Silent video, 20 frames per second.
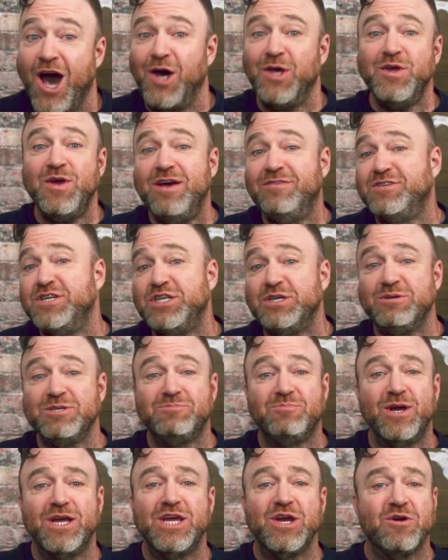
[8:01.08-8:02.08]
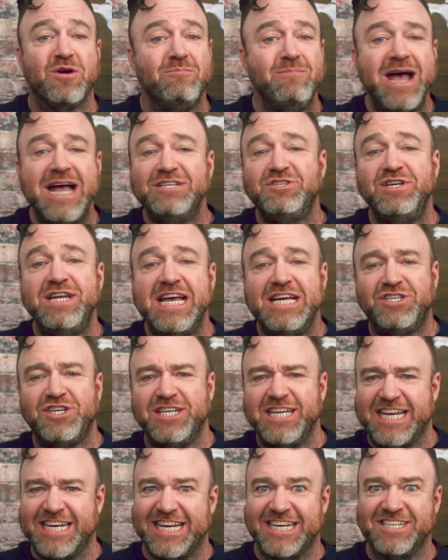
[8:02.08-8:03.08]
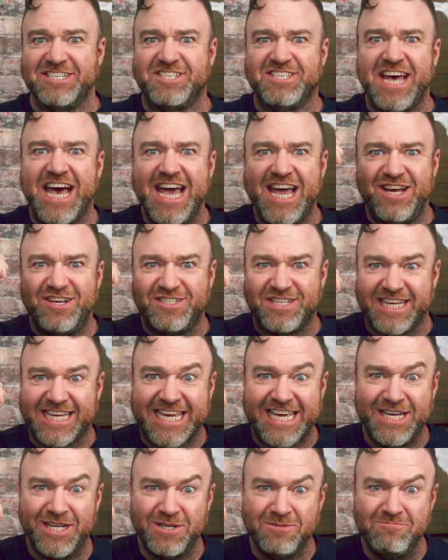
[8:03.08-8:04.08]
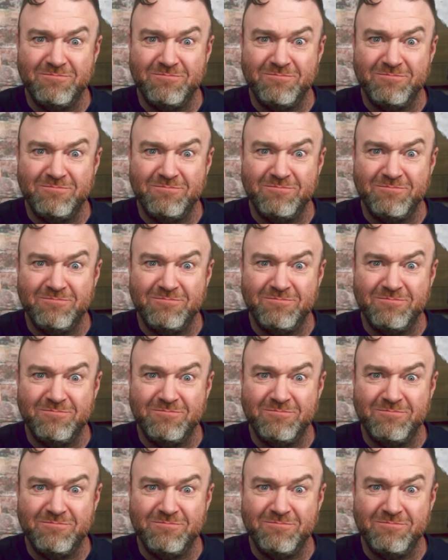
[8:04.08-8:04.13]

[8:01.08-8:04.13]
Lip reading: All you have to do is bring your imagination and a desire to kill